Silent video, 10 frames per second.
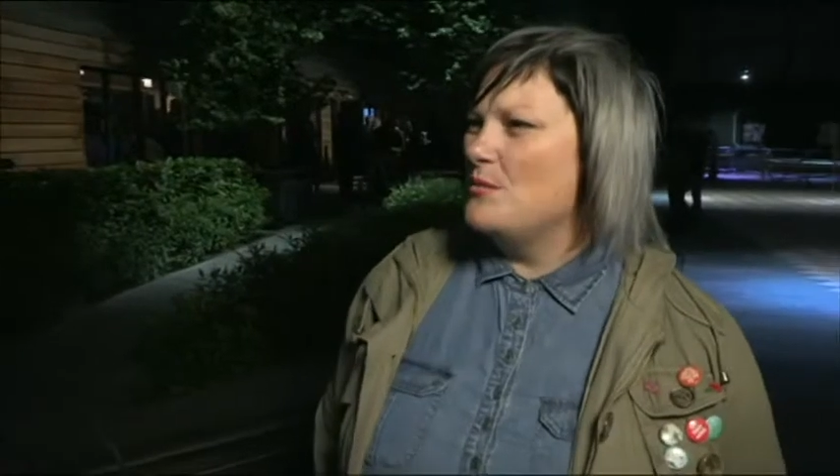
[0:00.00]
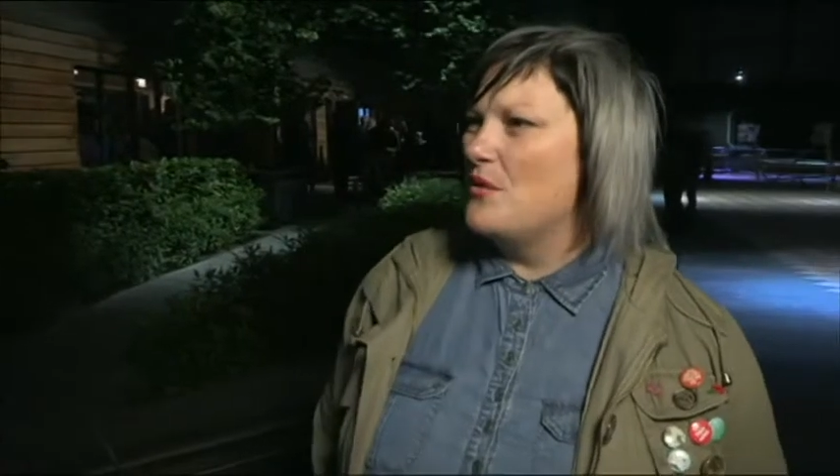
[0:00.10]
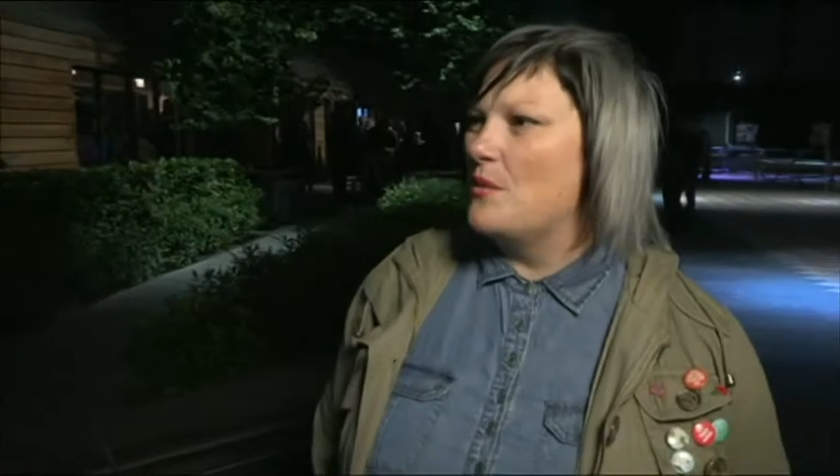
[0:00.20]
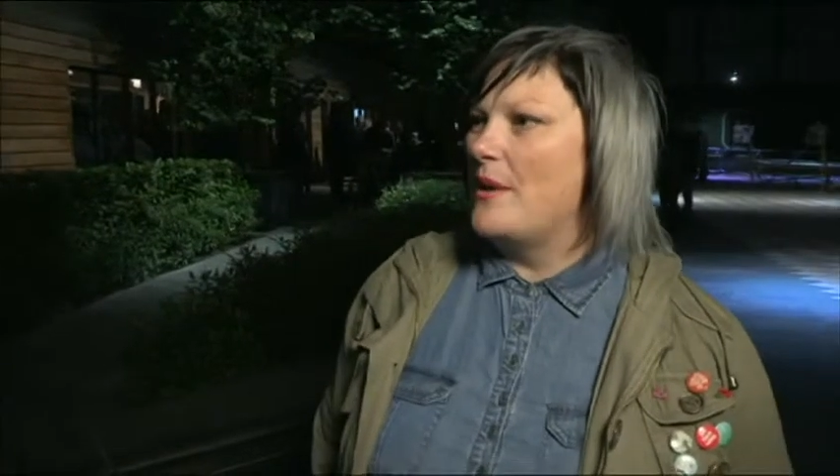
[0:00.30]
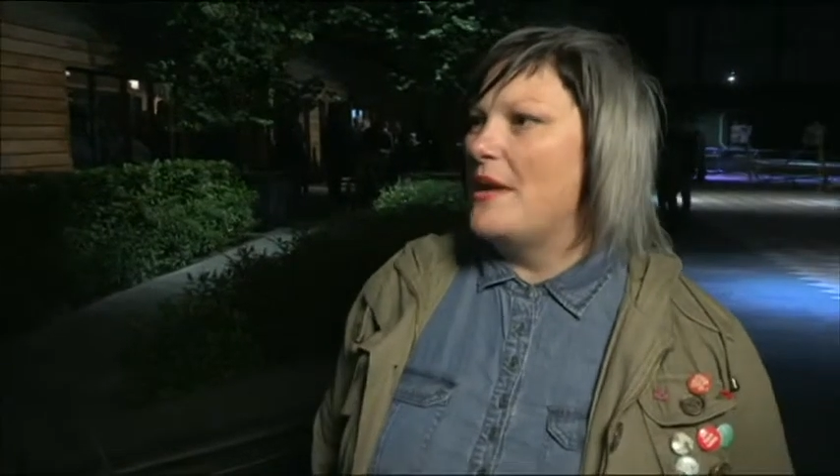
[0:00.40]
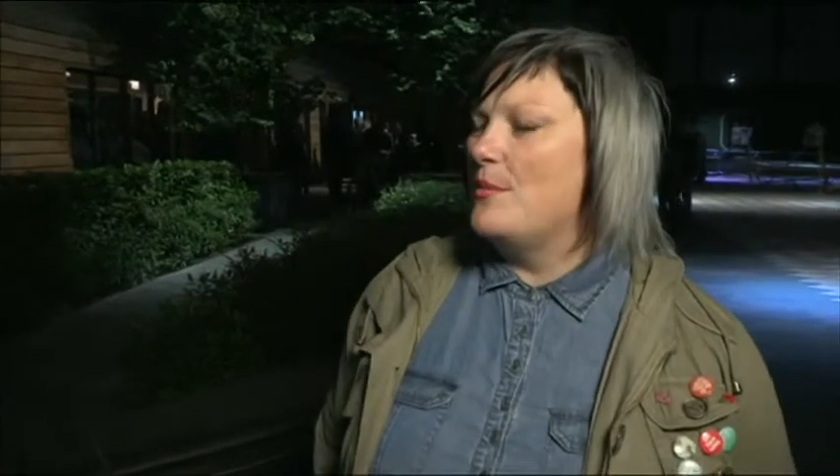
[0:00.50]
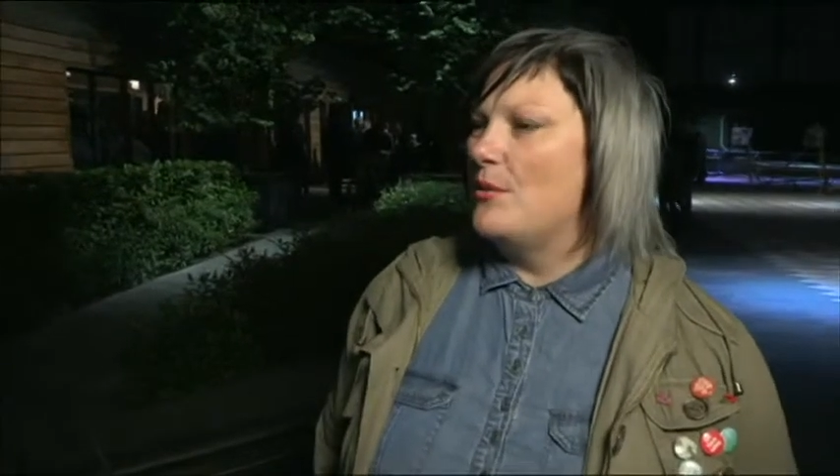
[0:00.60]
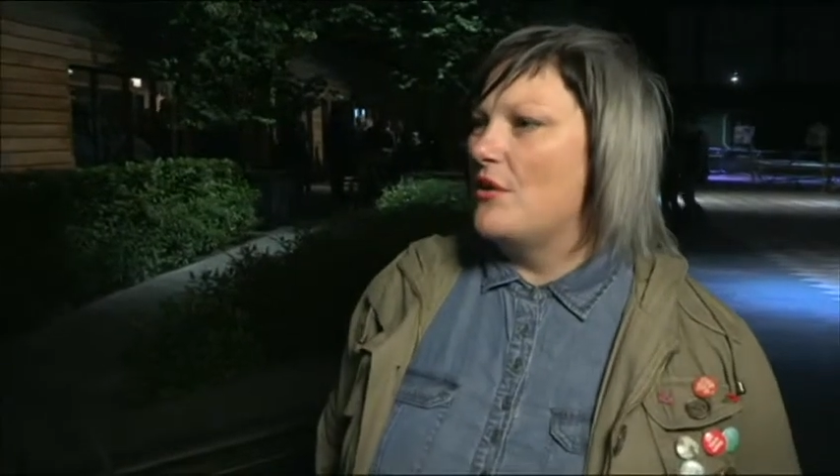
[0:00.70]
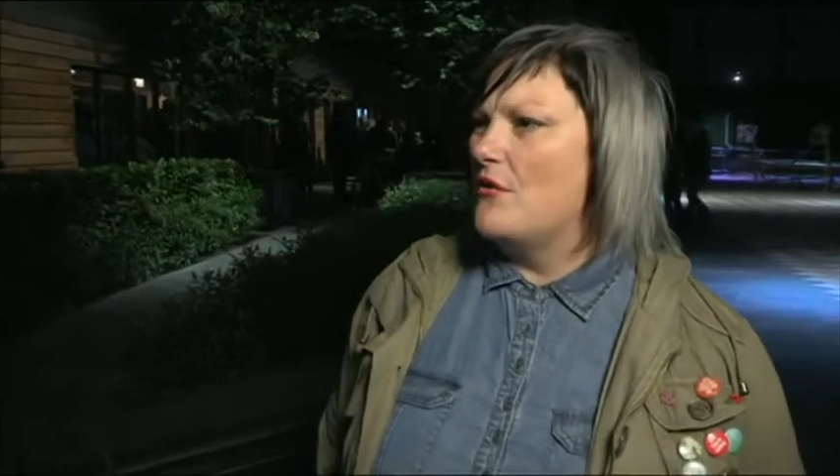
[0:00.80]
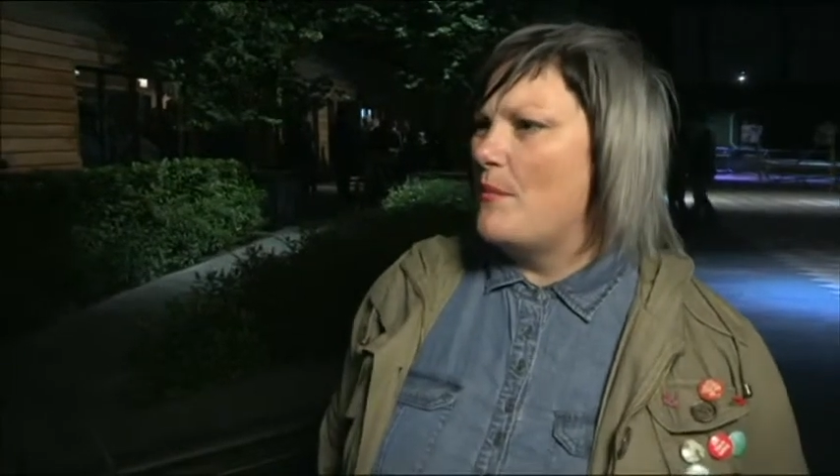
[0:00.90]
with the
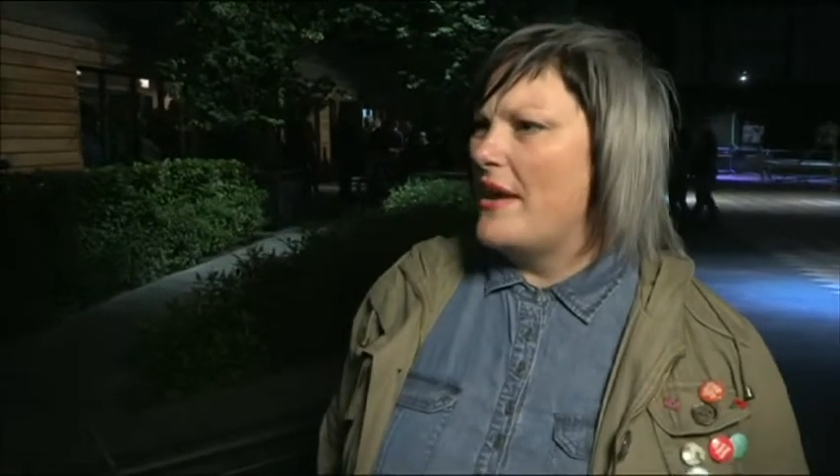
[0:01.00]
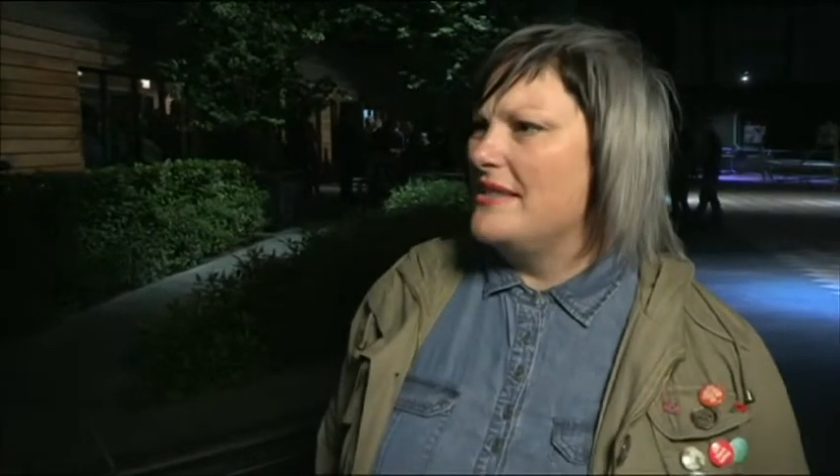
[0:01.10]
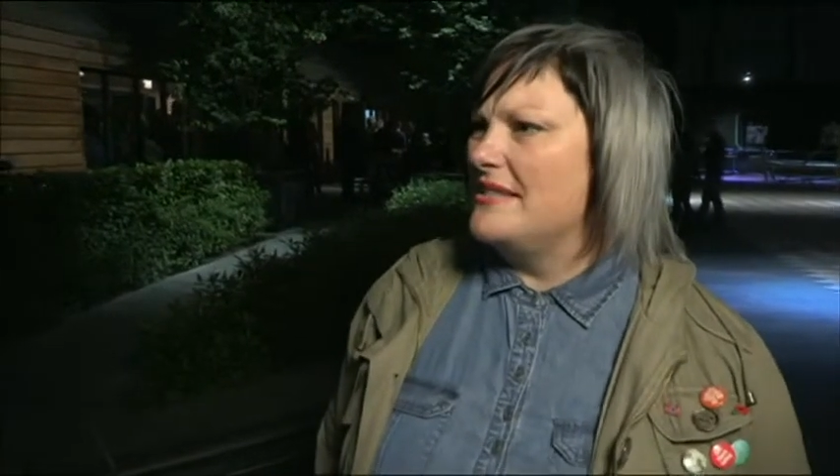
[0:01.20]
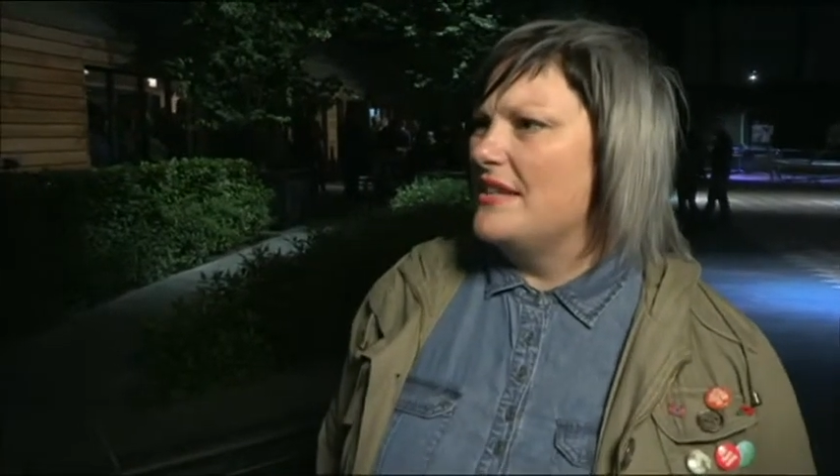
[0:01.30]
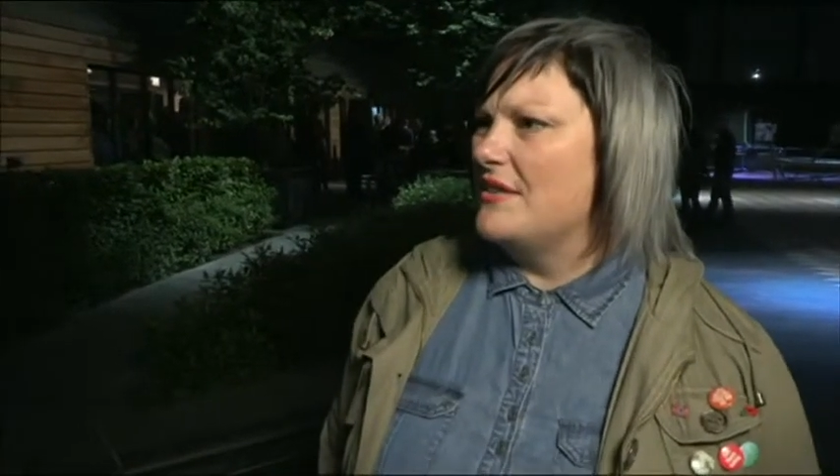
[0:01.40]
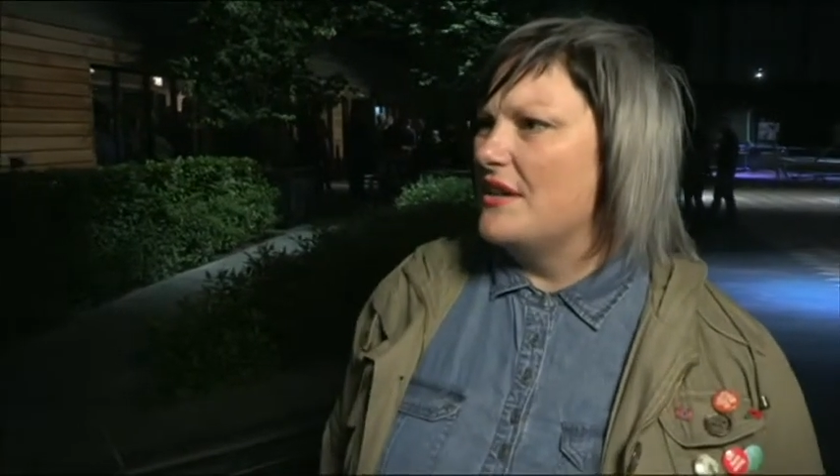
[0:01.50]
people that have made it,